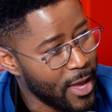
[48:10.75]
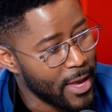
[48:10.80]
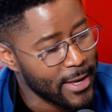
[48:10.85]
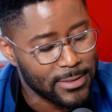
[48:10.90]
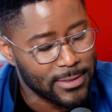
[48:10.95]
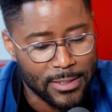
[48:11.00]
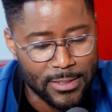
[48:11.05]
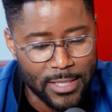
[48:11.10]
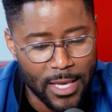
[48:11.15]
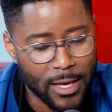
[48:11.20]

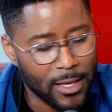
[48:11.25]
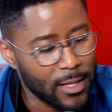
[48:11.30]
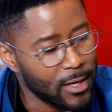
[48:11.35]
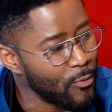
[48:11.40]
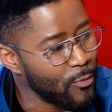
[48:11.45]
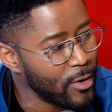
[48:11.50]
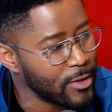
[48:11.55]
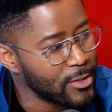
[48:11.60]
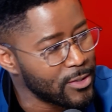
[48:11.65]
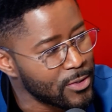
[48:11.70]
he's like, Dad, can I
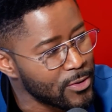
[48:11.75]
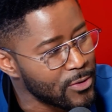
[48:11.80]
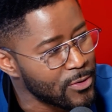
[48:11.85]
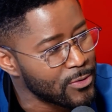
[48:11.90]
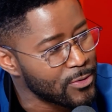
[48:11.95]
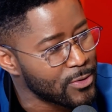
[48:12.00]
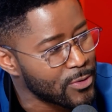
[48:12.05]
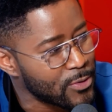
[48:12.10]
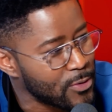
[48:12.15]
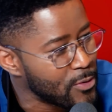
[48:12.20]
wear your
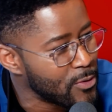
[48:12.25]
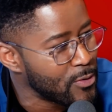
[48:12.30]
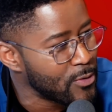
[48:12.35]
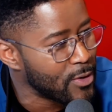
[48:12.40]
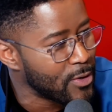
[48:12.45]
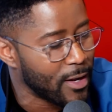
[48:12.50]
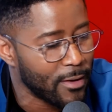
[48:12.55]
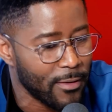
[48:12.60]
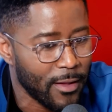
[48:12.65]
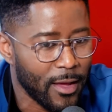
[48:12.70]
shoes to
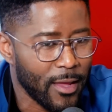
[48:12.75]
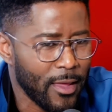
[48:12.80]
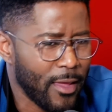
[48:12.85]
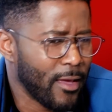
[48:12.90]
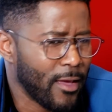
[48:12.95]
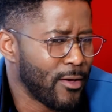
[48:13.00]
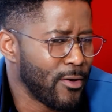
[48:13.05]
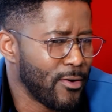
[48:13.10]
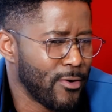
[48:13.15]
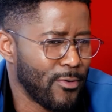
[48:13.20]
school? And I'm like,
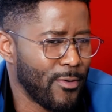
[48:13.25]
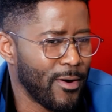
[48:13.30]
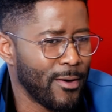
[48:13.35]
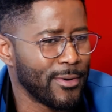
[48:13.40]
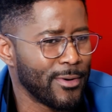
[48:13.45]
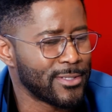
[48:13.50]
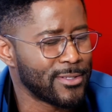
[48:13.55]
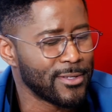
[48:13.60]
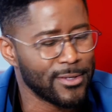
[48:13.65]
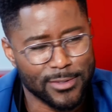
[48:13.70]
yeah, cool, wear
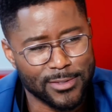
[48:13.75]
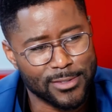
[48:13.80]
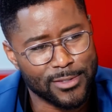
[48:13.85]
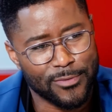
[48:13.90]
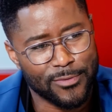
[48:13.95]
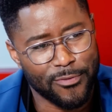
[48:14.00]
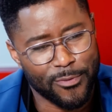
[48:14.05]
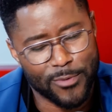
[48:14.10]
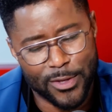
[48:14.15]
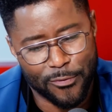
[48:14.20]
my
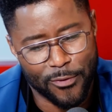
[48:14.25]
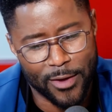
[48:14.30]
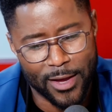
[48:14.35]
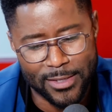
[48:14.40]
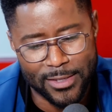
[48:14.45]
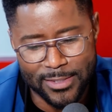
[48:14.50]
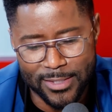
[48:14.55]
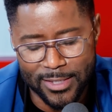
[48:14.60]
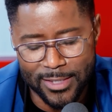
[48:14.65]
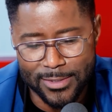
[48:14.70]
shoes. It's
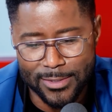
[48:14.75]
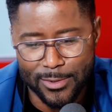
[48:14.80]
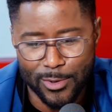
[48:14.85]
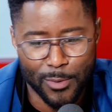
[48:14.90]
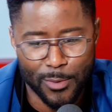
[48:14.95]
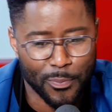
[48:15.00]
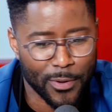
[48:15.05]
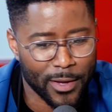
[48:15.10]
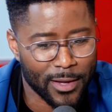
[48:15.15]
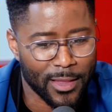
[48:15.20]
fine, son. So
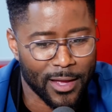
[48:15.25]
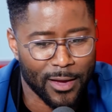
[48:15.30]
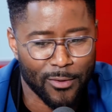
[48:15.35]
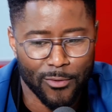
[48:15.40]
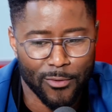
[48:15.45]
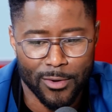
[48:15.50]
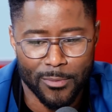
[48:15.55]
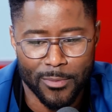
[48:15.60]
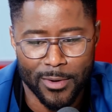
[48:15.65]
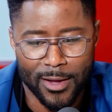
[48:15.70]
he picked like
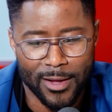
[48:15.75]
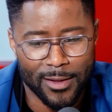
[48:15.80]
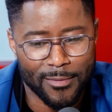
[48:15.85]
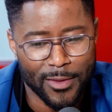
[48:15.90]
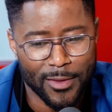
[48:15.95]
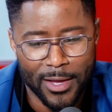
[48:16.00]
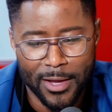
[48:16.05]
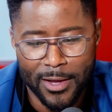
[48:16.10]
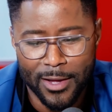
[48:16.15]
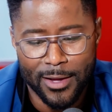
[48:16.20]
one of my
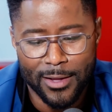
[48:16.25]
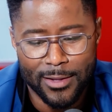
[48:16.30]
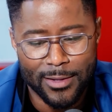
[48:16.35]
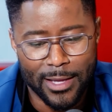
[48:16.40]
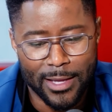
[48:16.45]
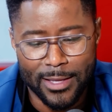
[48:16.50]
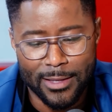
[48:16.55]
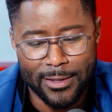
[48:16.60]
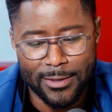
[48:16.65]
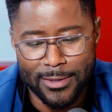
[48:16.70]

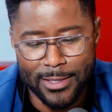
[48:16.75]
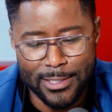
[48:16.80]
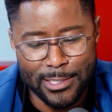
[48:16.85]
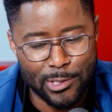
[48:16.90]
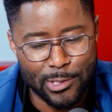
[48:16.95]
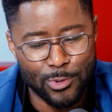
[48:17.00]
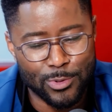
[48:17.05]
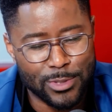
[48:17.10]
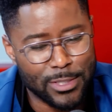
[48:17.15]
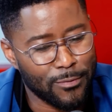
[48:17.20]
like
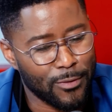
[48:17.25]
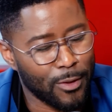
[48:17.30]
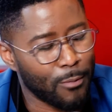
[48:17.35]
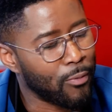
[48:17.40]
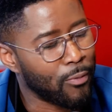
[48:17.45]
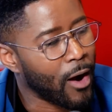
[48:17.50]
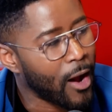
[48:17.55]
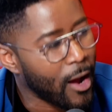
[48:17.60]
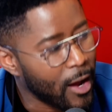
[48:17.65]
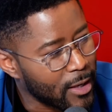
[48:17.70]
exclusive
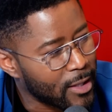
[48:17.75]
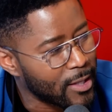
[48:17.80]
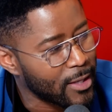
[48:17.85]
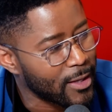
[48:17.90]
LeBron